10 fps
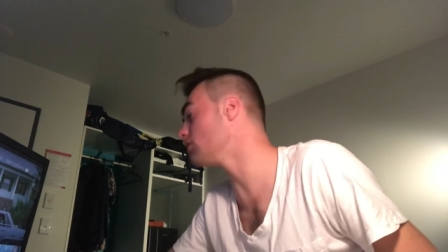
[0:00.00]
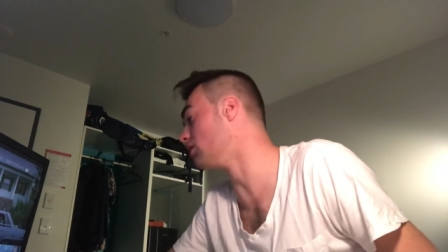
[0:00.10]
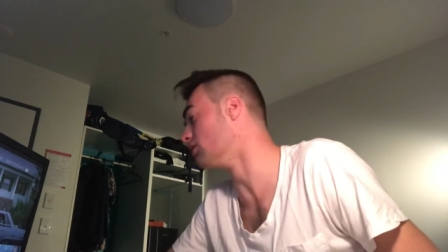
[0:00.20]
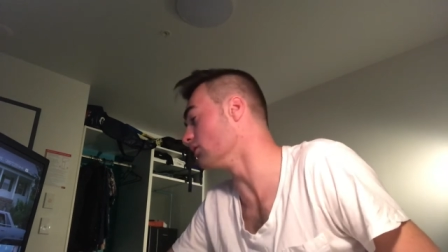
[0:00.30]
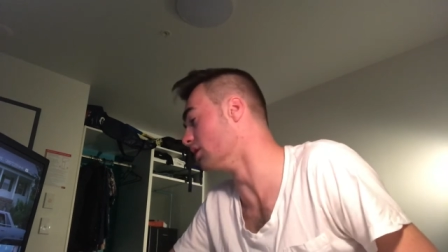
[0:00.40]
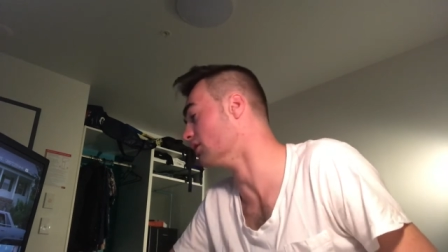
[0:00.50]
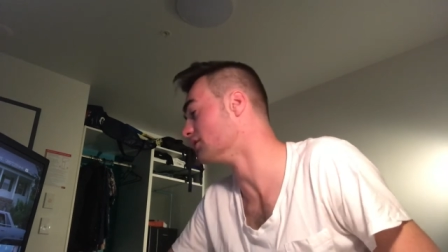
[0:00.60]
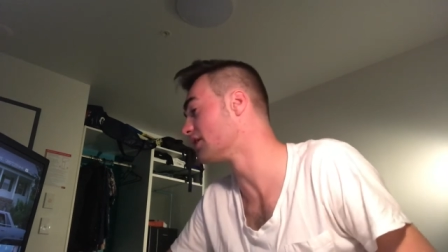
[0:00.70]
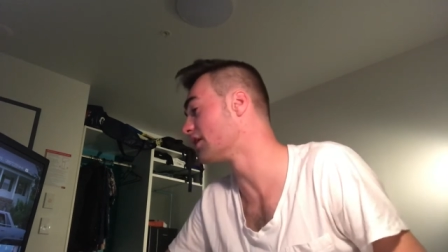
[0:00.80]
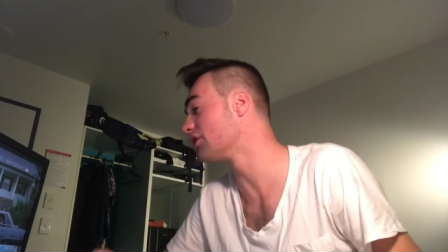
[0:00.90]

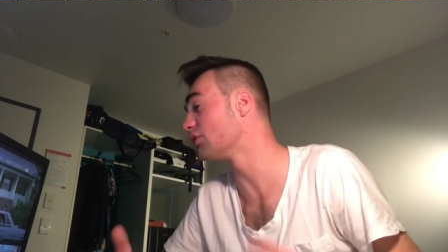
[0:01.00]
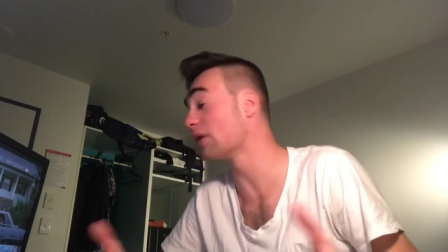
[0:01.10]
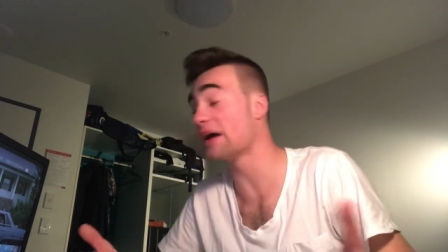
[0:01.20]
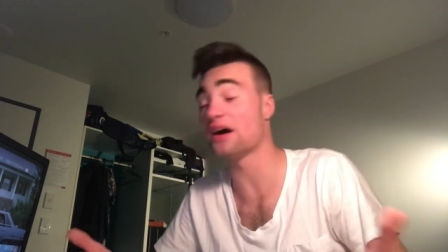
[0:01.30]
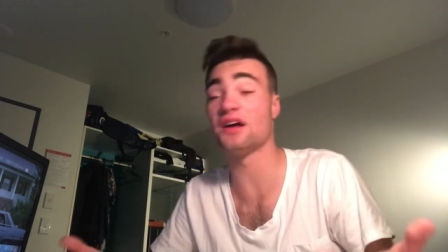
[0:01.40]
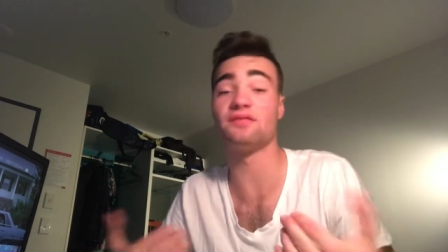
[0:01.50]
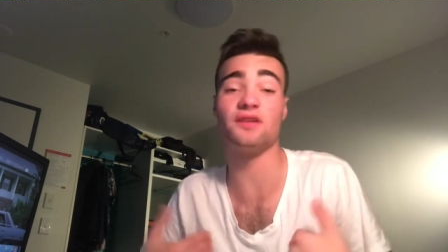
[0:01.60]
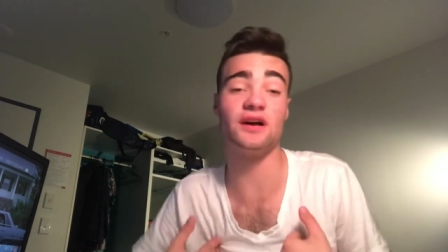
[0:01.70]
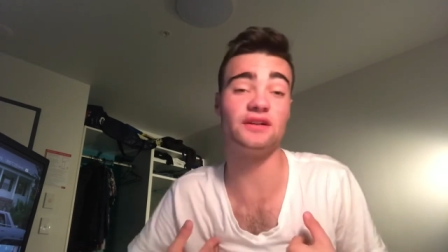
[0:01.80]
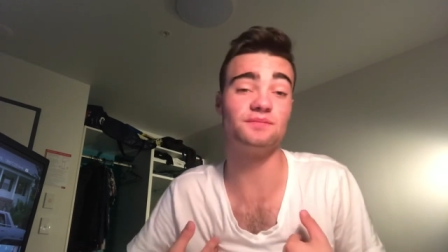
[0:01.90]
the only way I
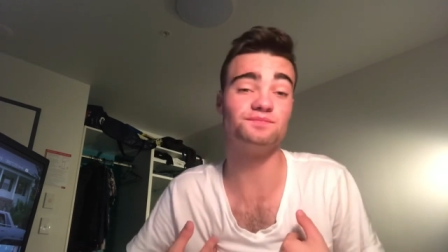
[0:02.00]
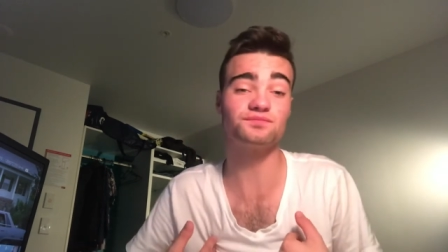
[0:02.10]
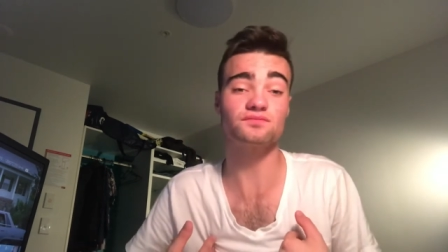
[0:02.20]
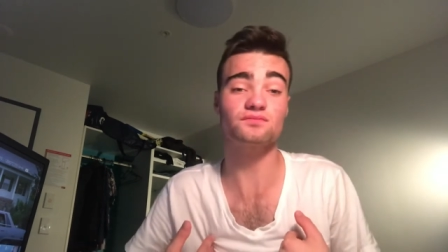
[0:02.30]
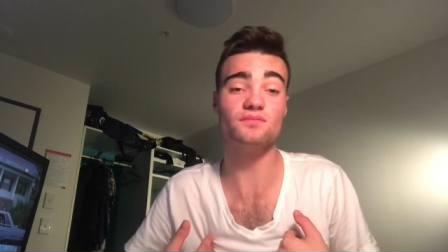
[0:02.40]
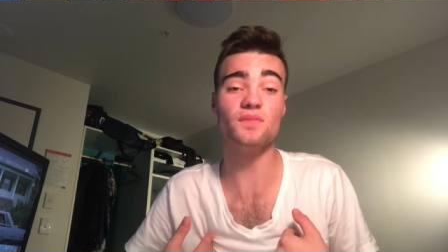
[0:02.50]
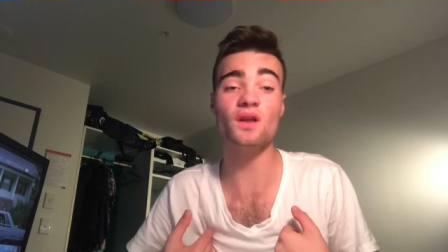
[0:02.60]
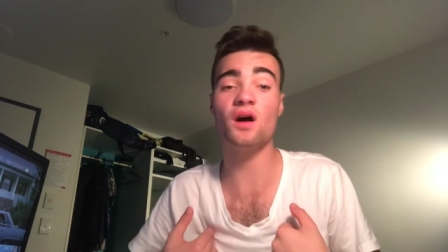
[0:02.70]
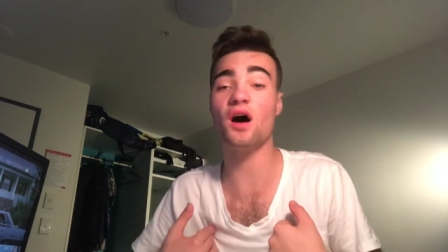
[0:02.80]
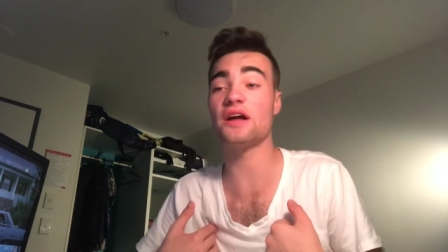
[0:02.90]
find
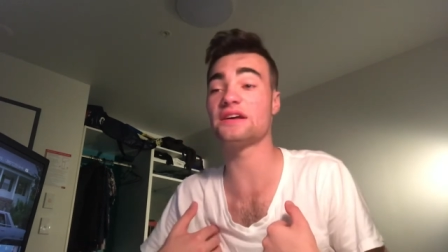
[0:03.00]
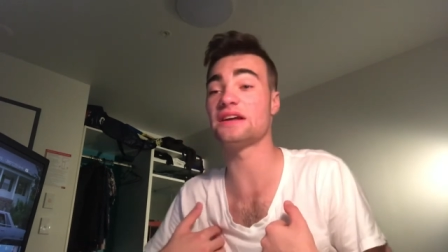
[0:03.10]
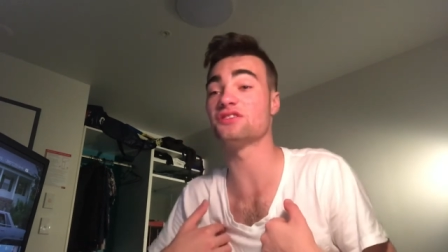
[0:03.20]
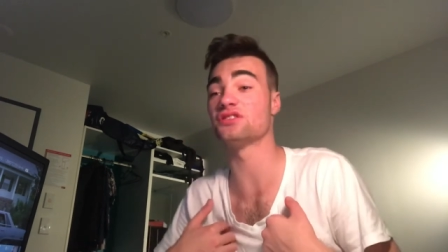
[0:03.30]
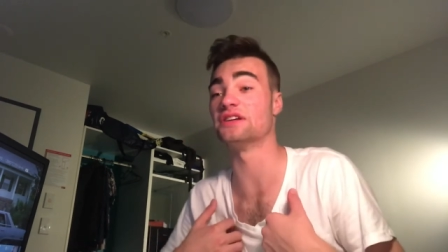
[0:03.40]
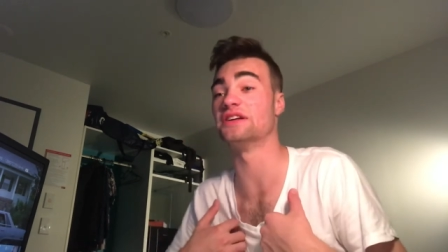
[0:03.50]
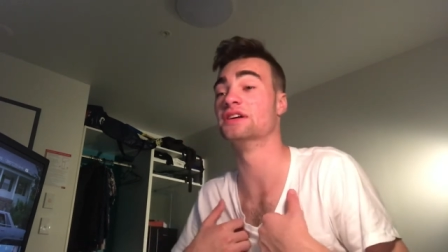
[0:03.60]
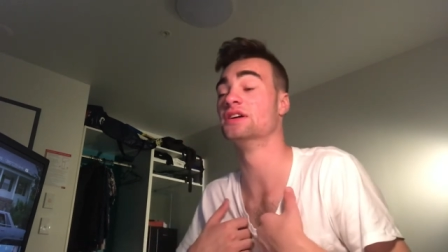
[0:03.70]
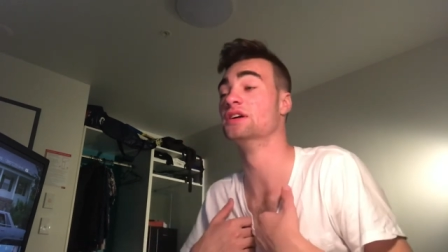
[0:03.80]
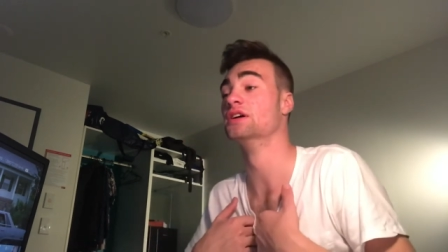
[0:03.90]
I can actually
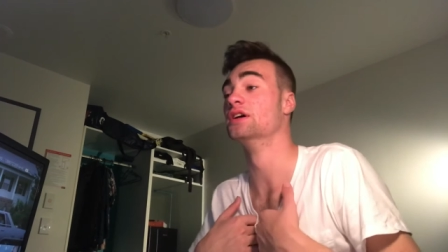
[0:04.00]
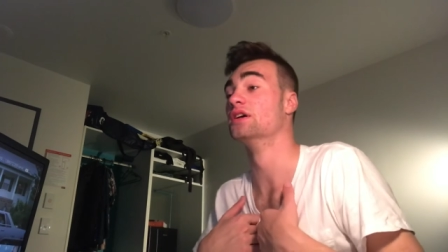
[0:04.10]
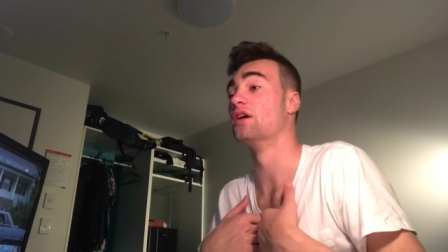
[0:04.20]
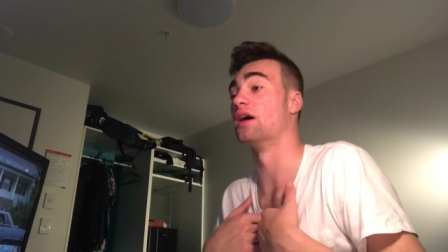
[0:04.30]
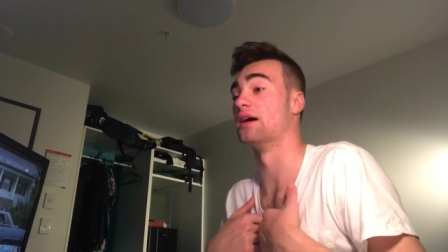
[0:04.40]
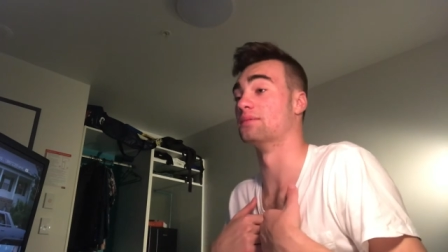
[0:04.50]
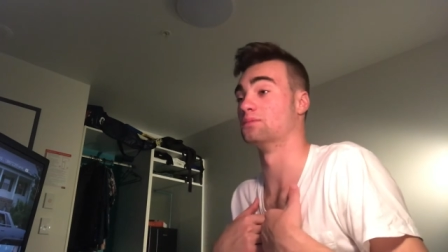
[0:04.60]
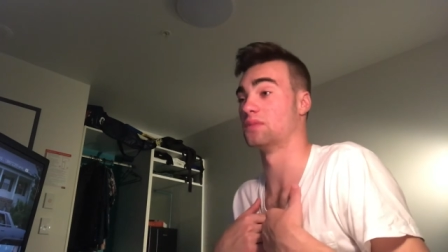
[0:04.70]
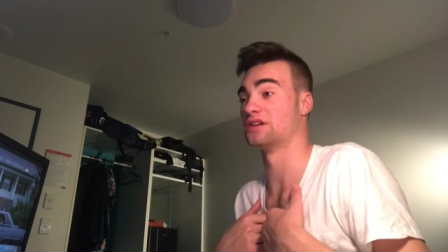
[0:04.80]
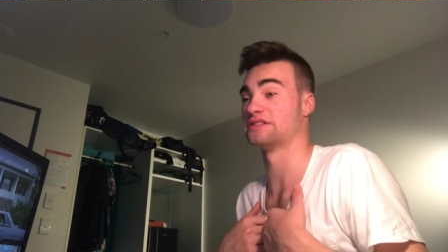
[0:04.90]

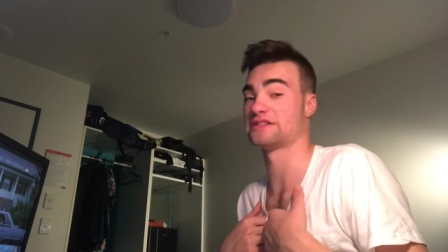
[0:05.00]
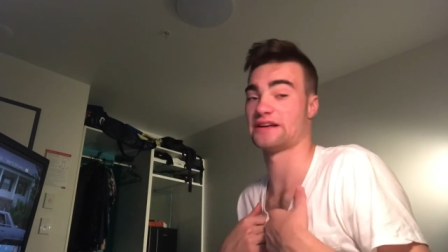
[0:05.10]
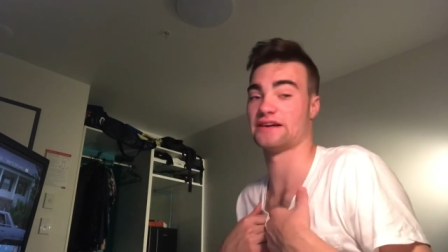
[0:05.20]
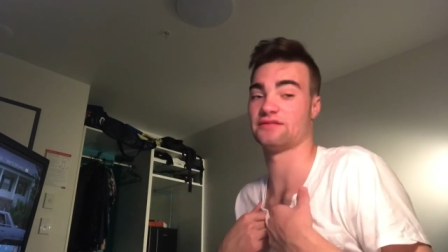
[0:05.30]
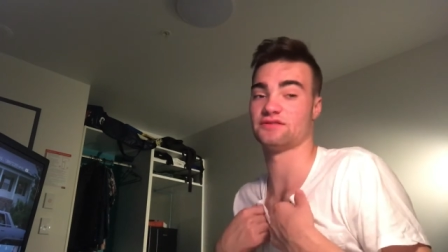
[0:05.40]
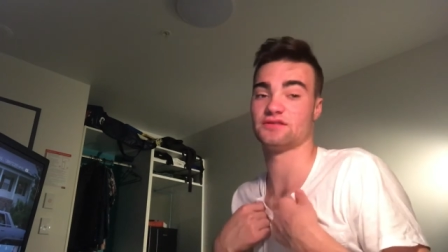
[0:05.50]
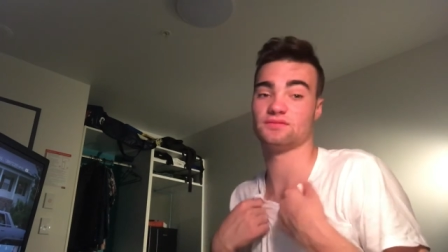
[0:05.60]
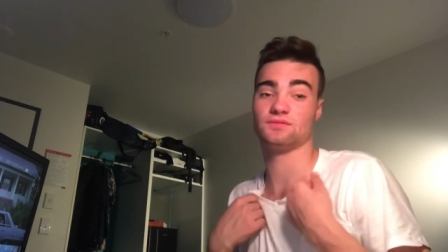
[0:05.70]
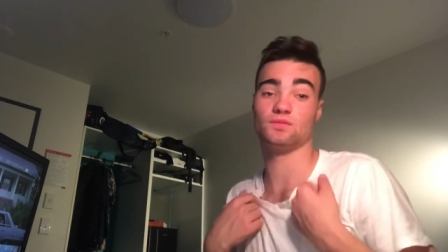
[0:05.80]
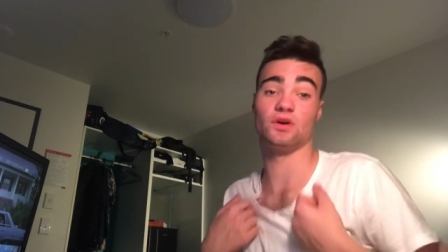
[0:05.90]
um, understand
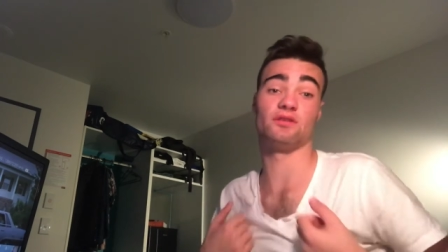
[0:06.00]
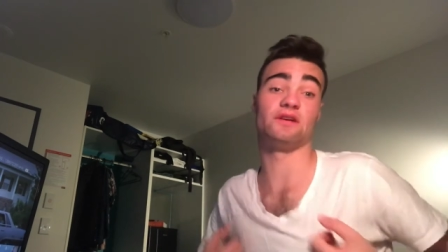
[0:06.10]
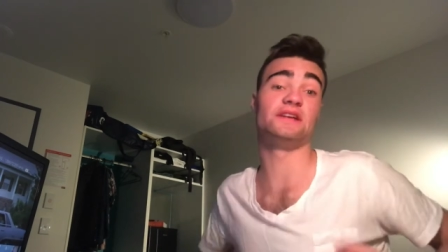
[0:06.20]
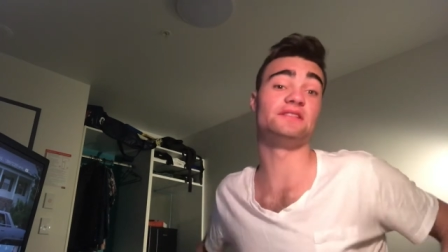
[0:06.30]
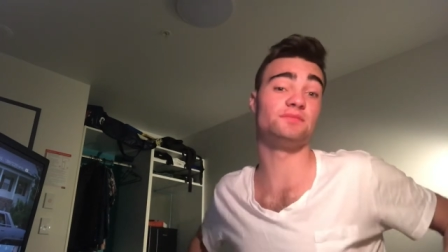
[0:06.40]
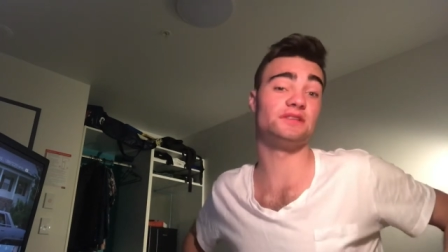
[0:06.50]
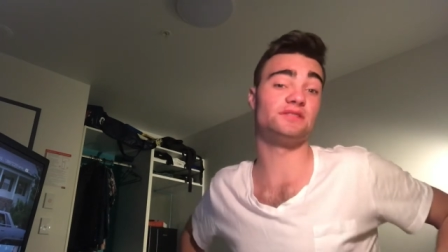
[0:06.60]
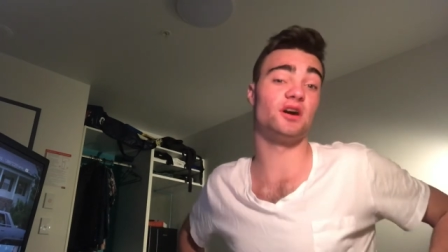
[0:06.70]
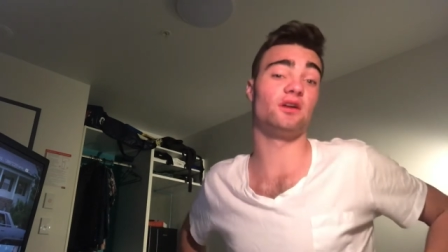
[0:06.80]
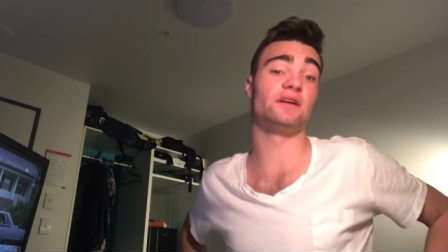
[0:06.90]
whether it is my
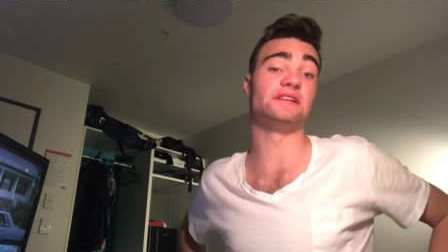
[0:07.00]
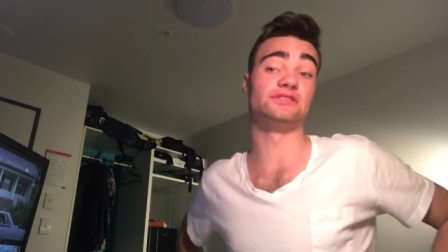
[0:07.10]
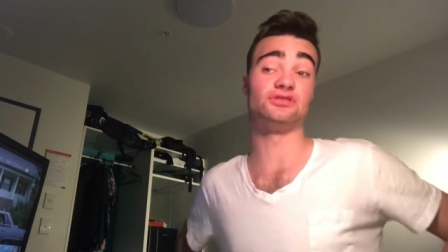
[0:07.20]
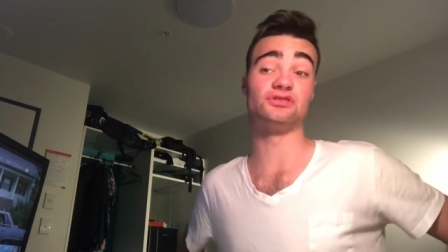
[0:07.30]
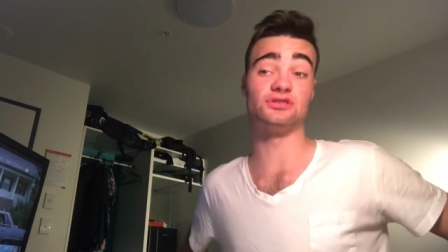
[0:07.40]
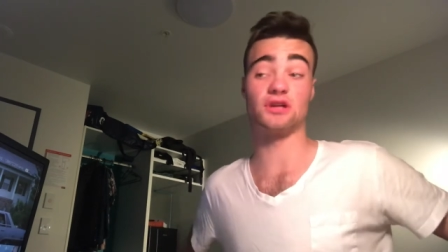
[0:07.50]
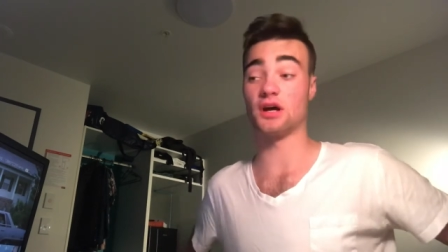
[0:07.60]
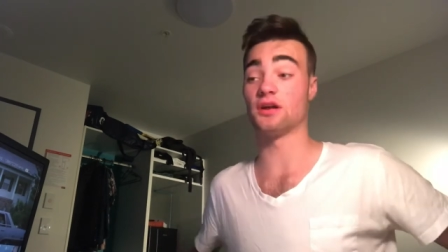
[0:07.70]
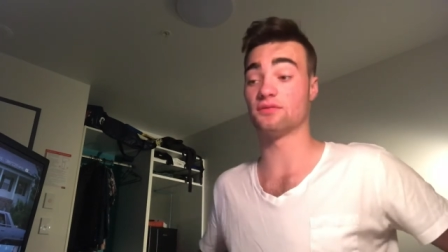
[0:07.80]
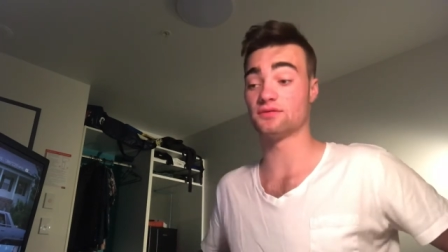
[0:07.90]
style is just to
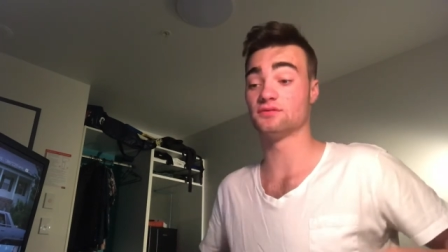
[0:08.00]
kind of